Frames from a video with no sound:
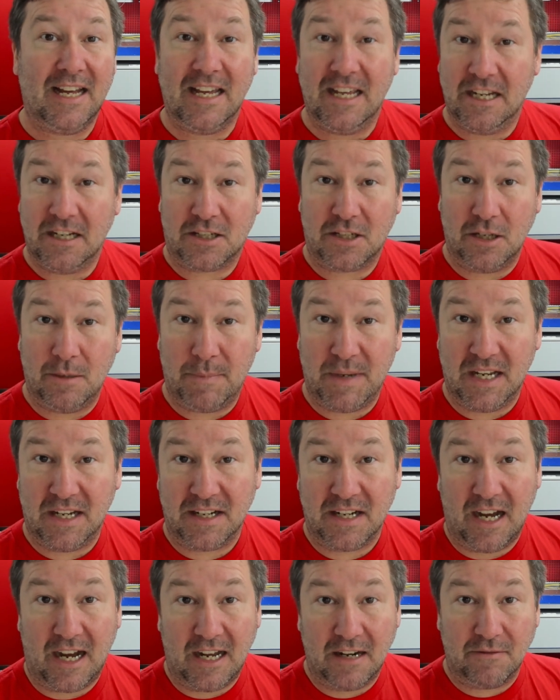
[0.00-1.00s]
It could be a
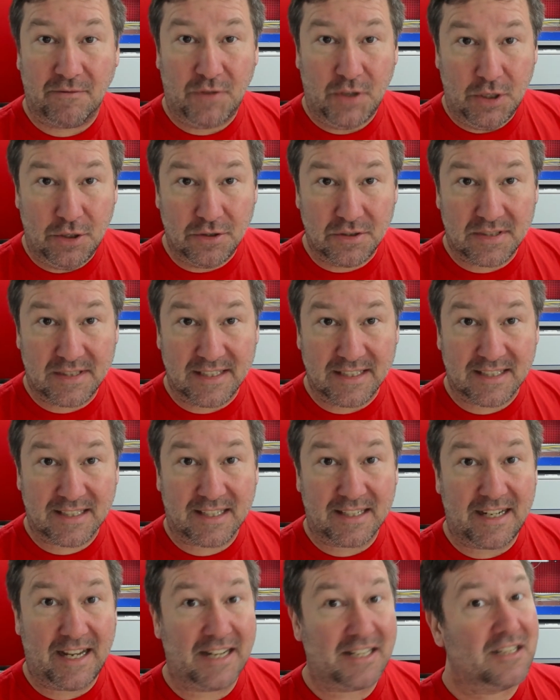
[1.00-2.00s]
non-fused
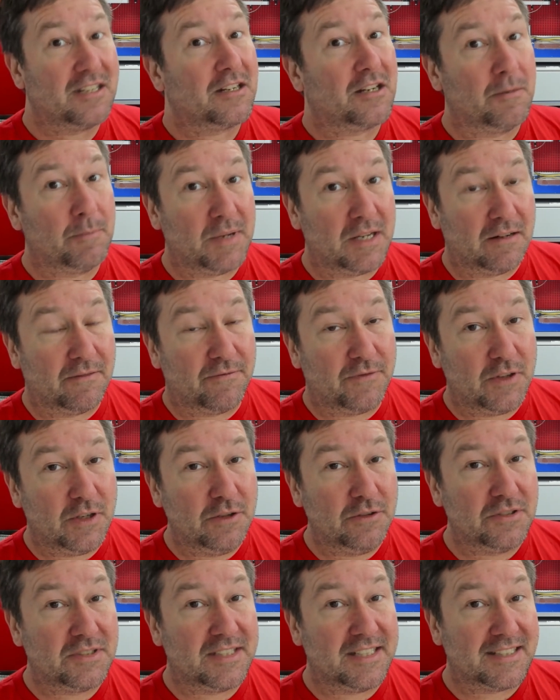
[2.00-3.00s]
disconnect, it could be a
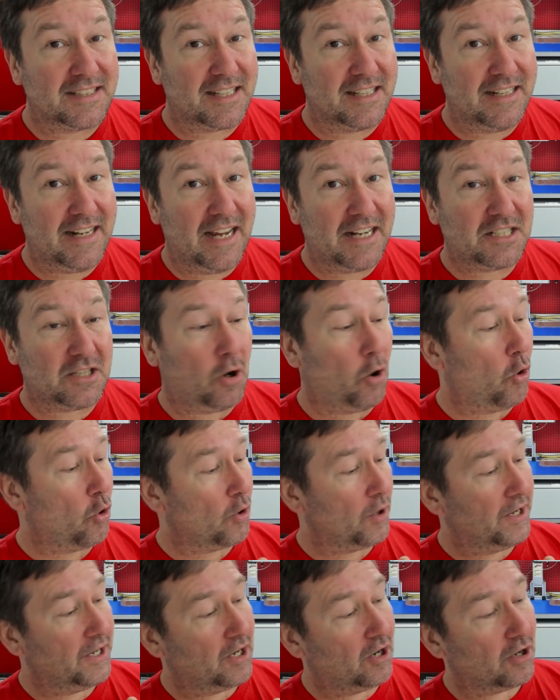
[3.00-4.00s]
fused disconnect,
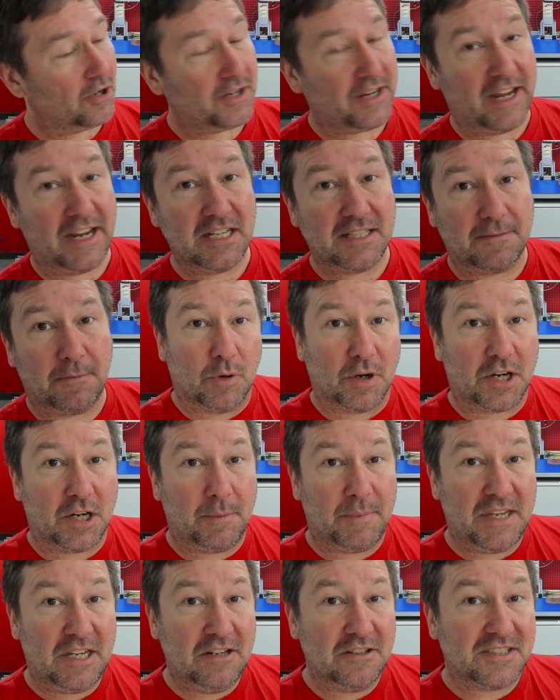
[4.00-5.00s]
or in our case, we're going
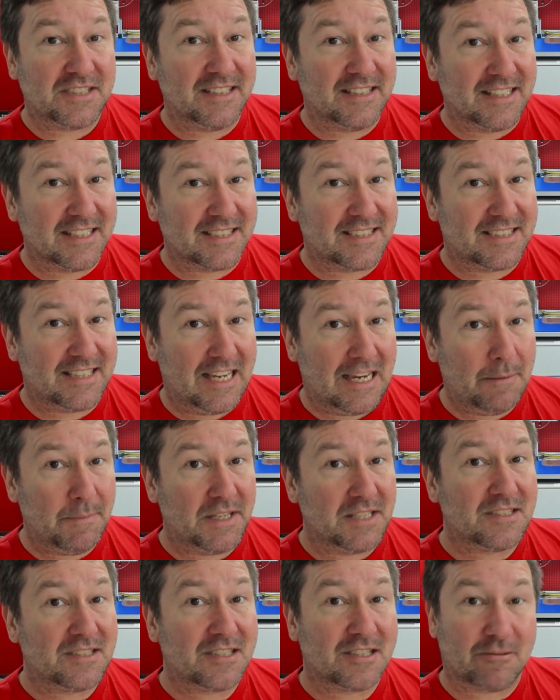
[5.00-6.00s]
to be using the
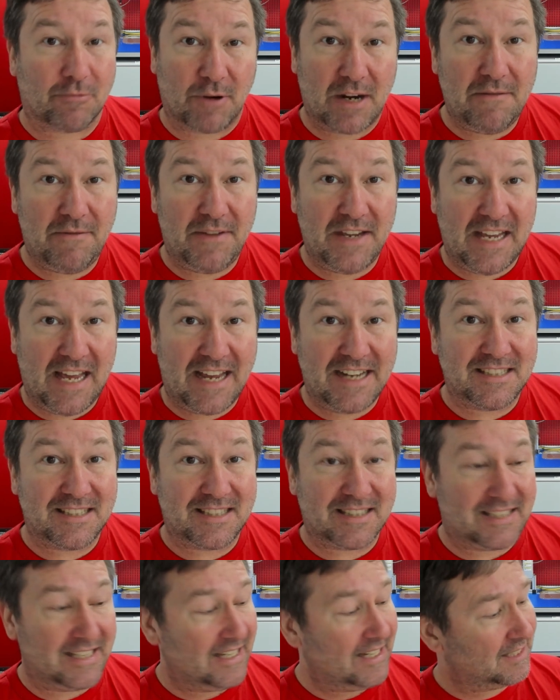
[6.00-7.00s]
Siemens
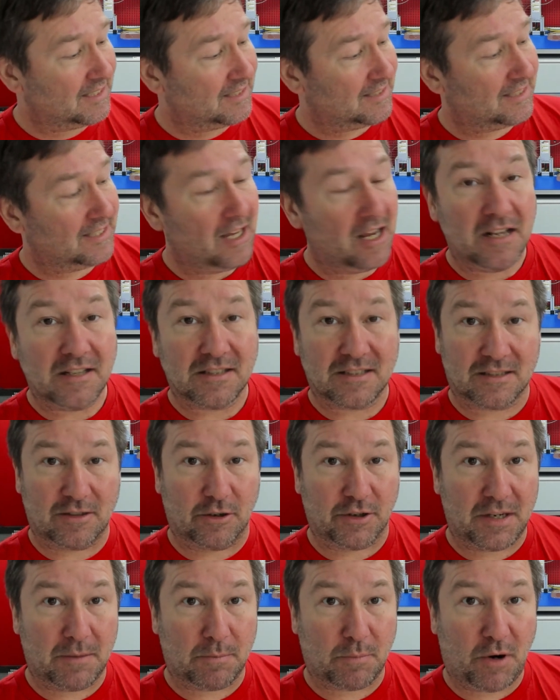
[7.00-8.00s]
3VA6
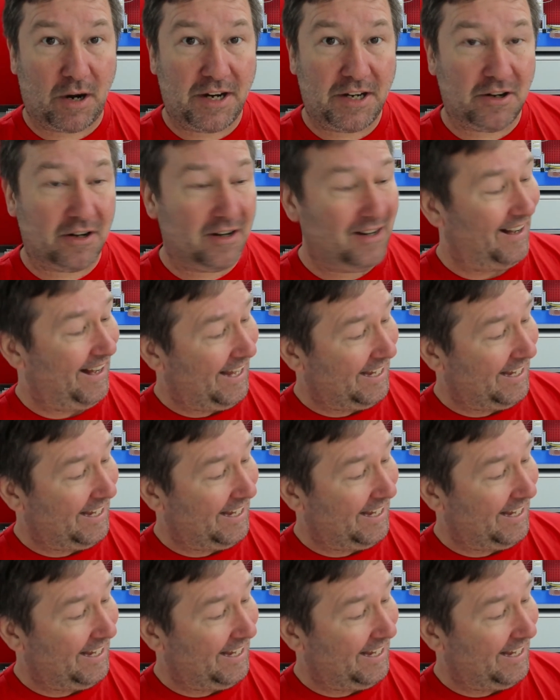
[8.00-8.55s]
circuit breaker.